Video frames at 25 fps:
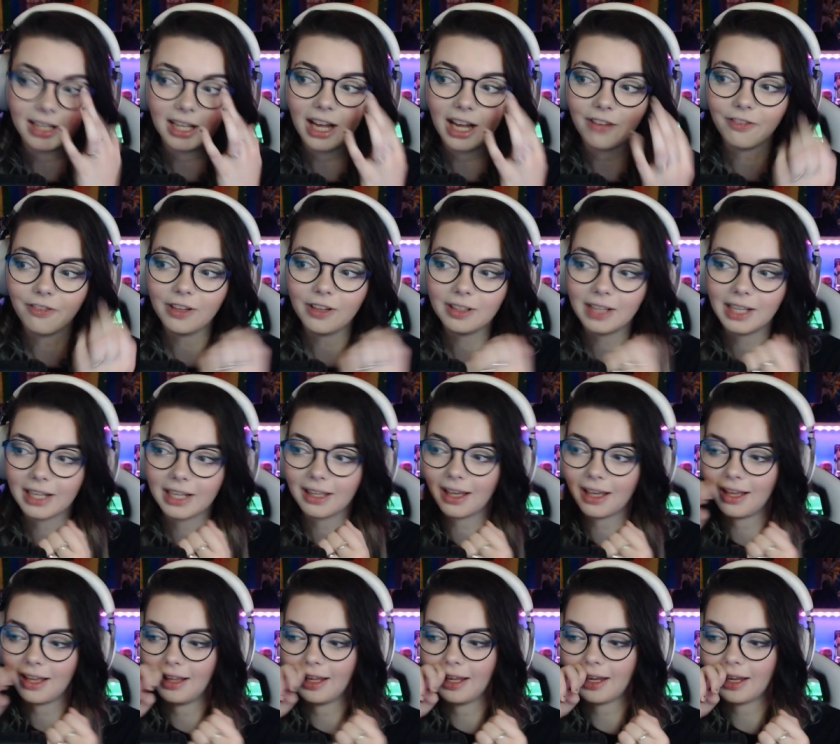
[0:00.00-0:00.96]
I feel like,
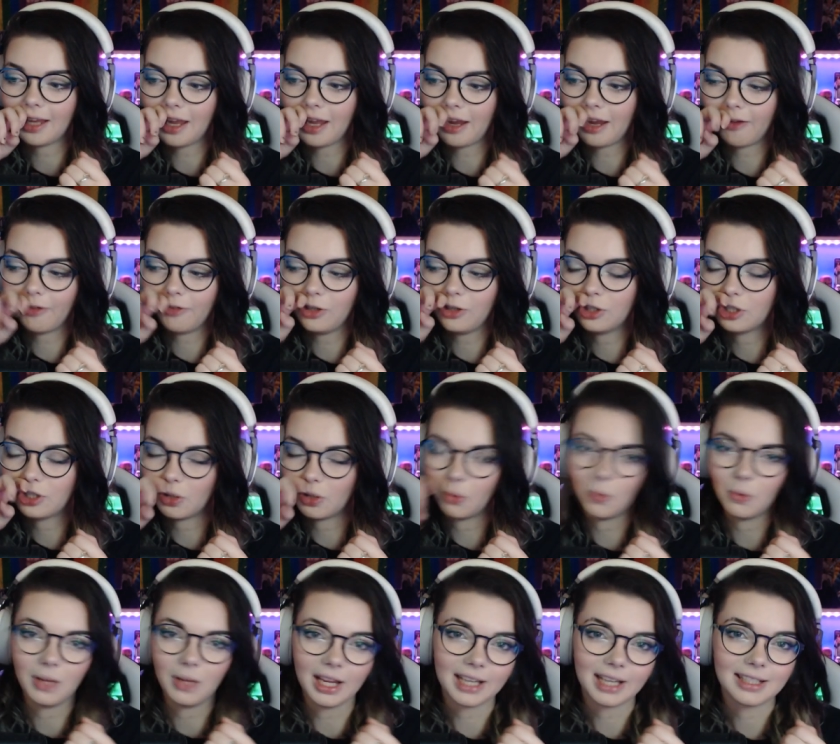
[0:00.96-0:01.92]
like, if you don't
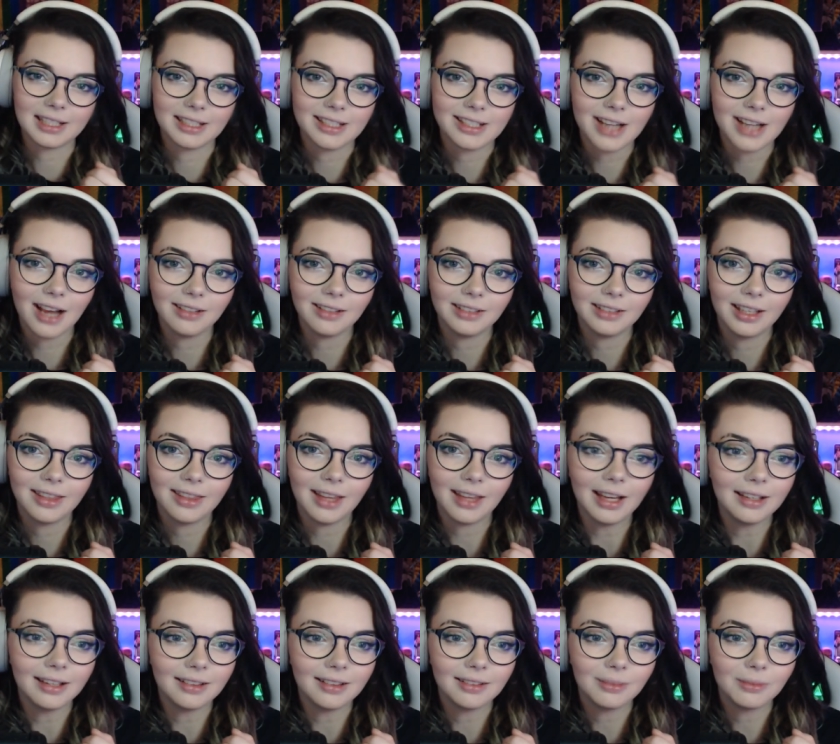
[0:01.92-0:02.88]
like T'Challa,
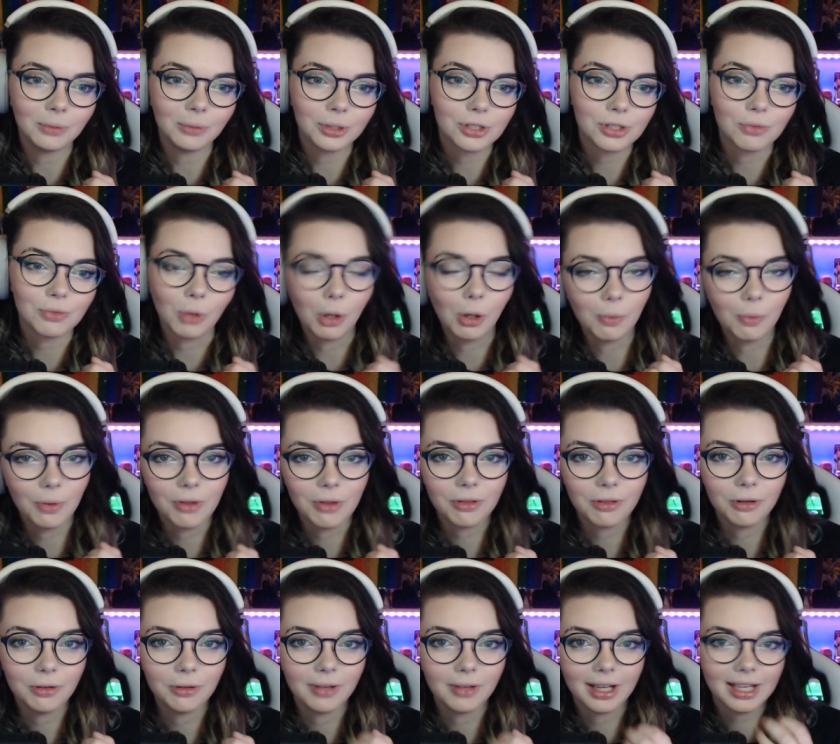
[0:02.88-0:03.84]
then what's wrong with
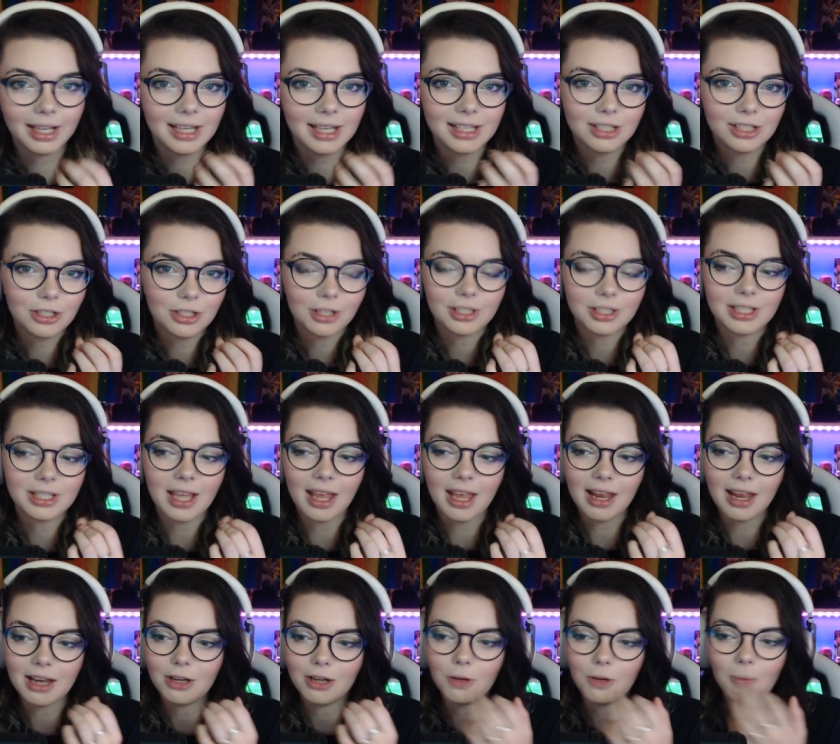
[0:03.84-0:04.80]
you? Like, he's just,
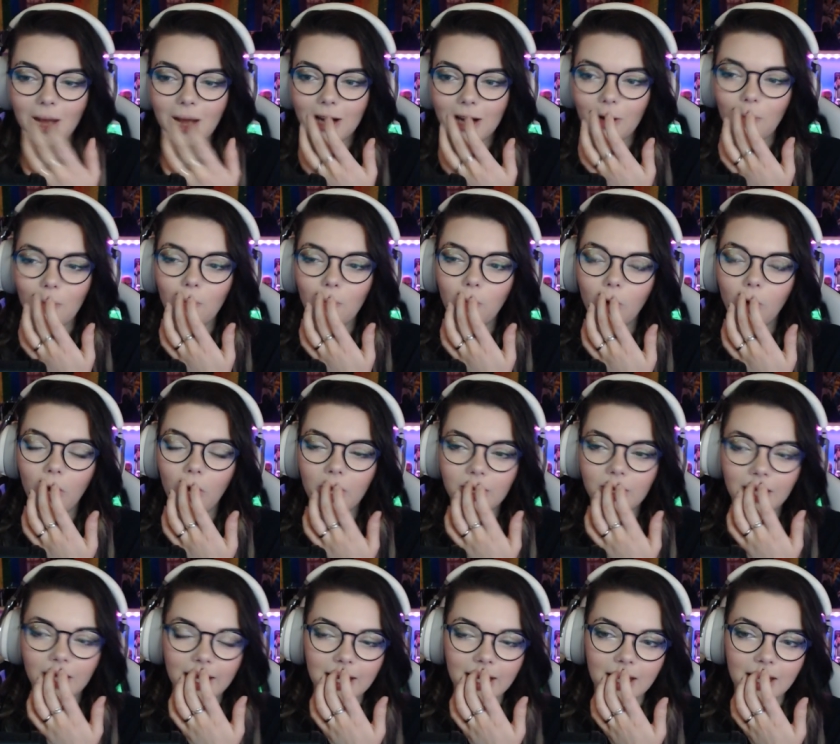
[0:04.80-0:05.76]
no matter what,
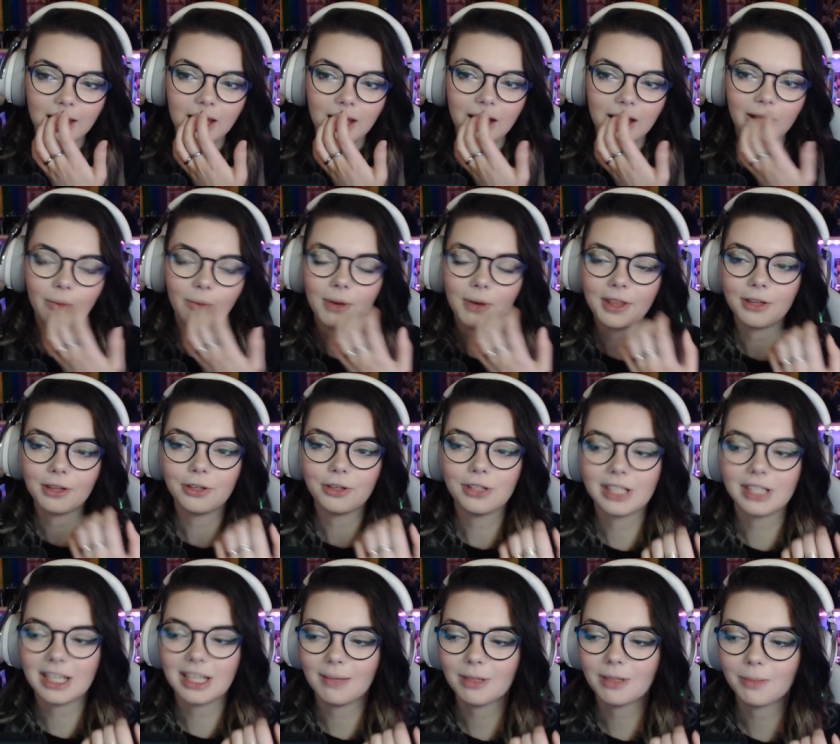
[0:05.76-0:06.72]
like, whether you
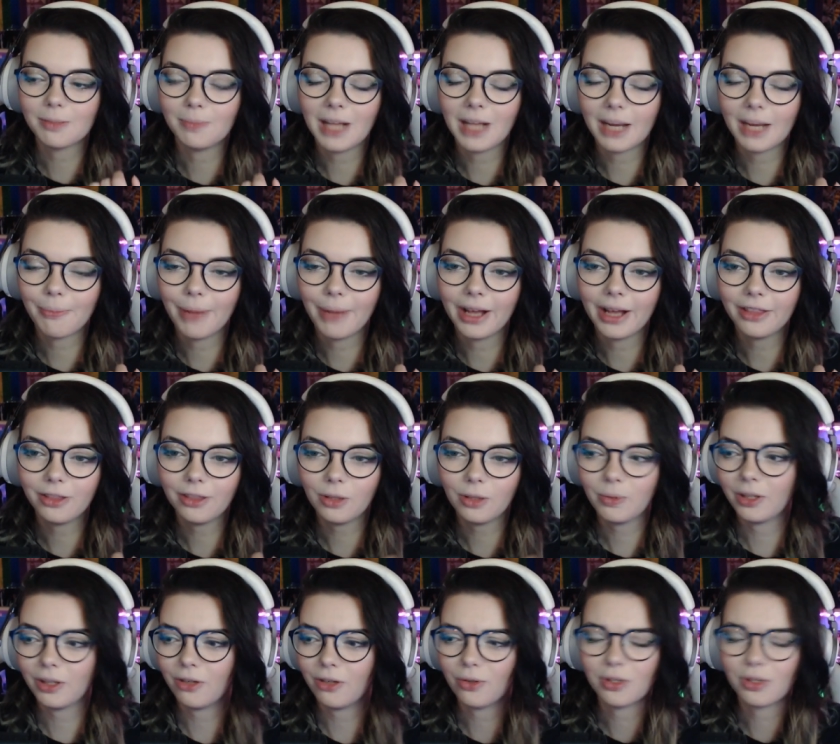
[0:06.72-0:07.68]
see him as Black Panther,
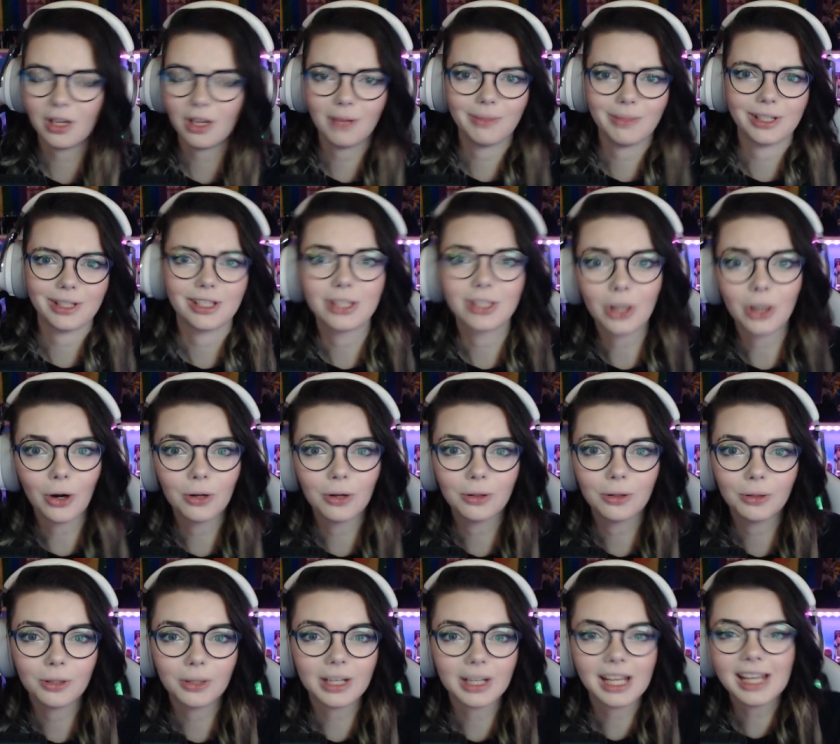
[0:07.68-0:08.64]
whether you see him as
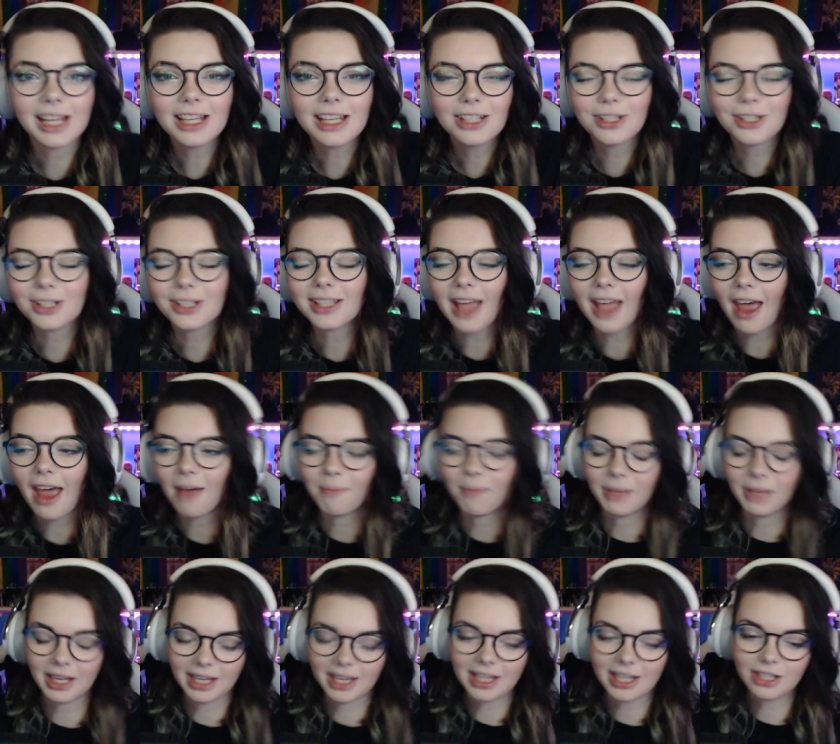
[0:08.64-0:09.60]
Star-Lord, he's just
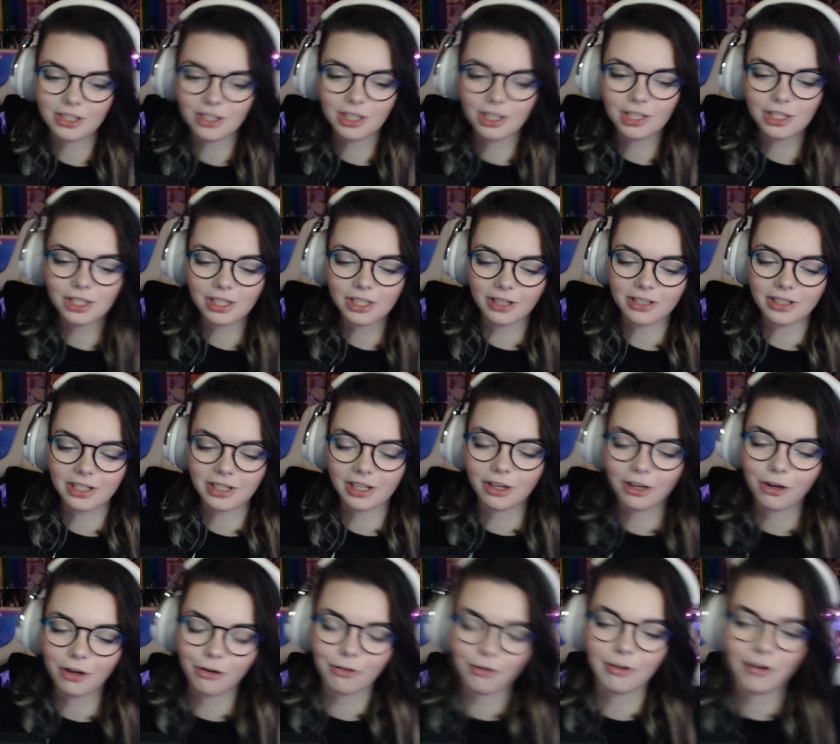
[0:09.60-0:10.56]
epic. He's just such a
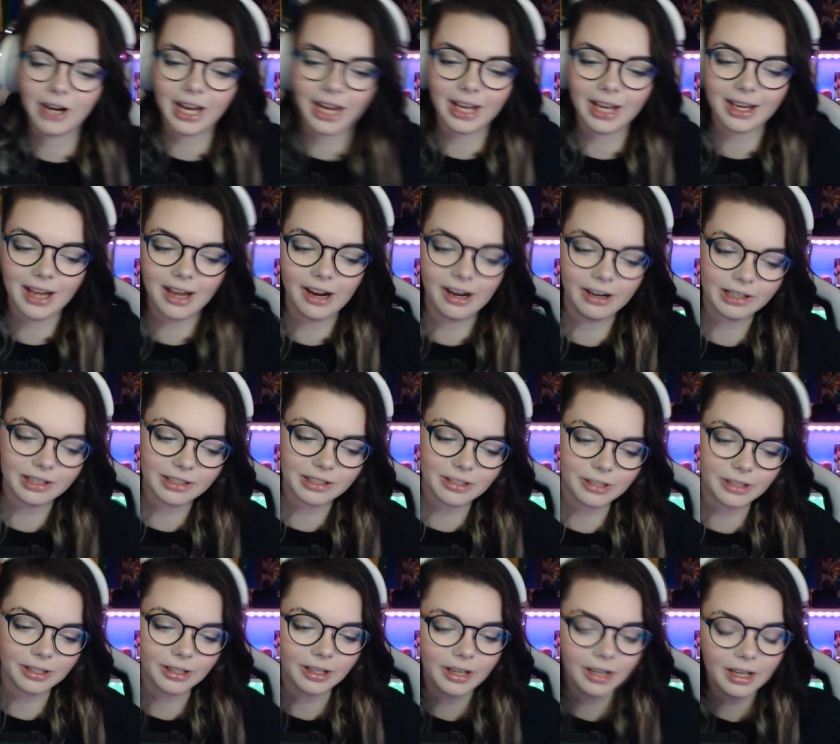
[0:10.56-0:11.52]
great
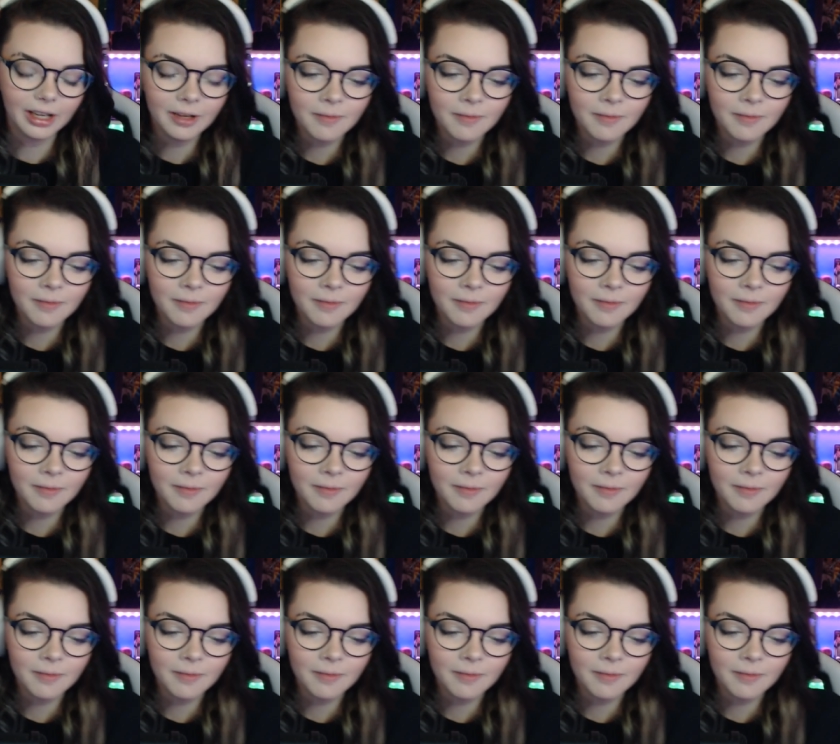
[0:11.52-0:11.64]
character.